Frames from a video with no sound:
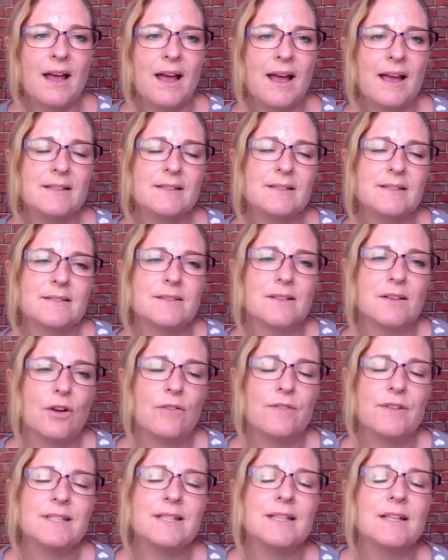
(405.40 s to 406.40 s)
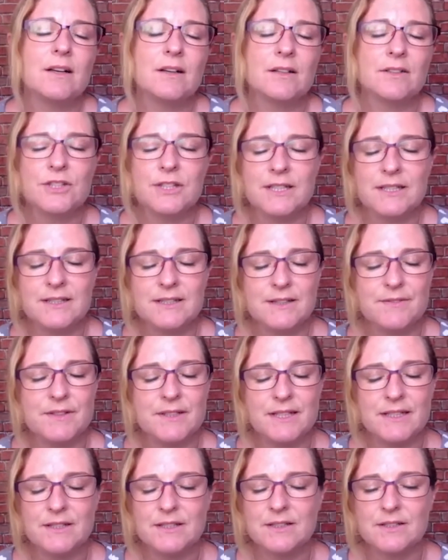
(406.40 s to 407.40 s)
And obviously last year,
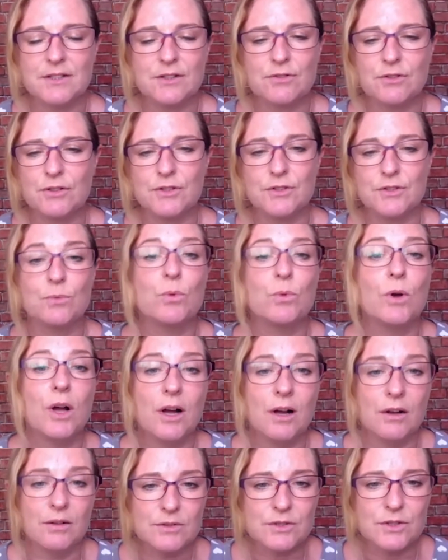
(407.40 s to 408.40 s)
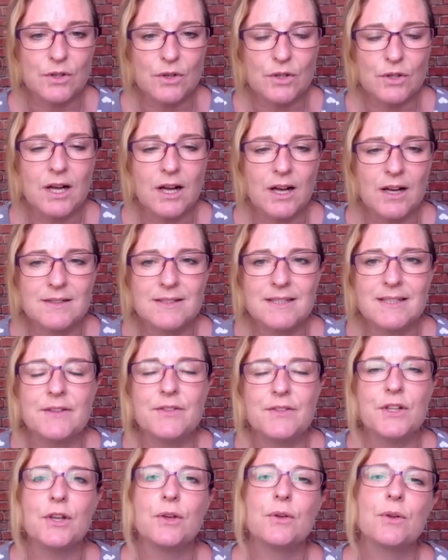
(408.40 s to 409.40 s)
dividends across the world got cut. And in
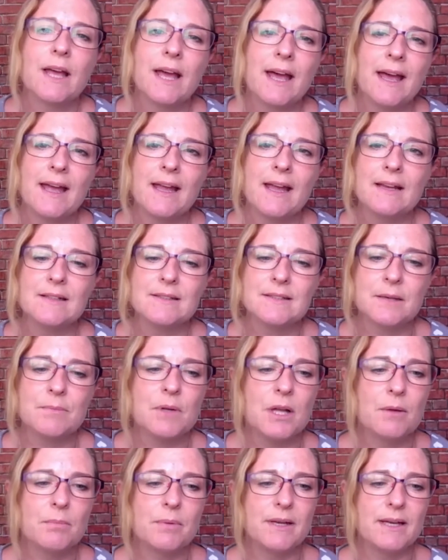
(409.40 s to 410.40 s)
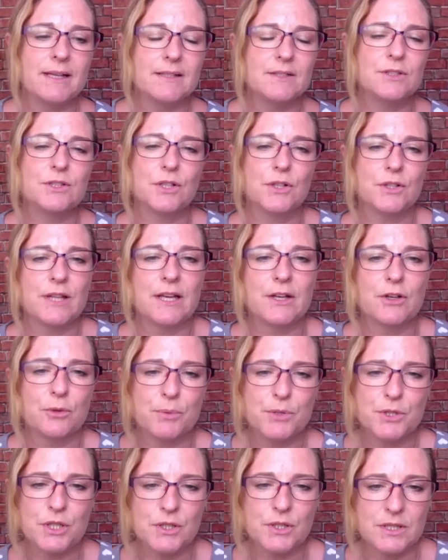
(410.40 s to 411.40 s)
the UK, some companies took that
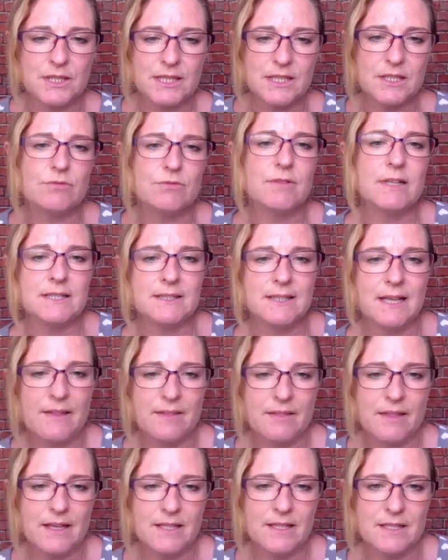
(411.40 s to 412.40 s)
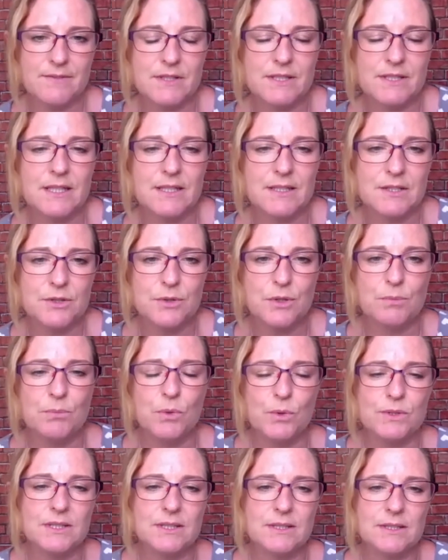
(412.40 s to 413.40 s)
opportunity to reset their dividends to a
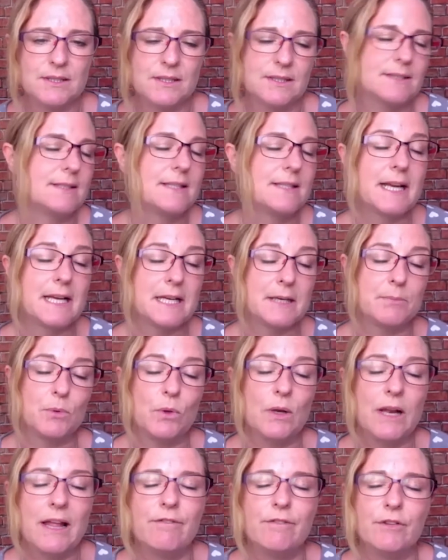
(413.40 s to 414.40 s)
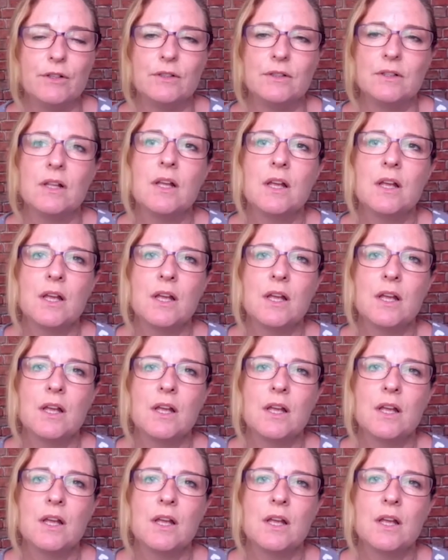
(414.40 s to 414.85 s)
more sustainable level.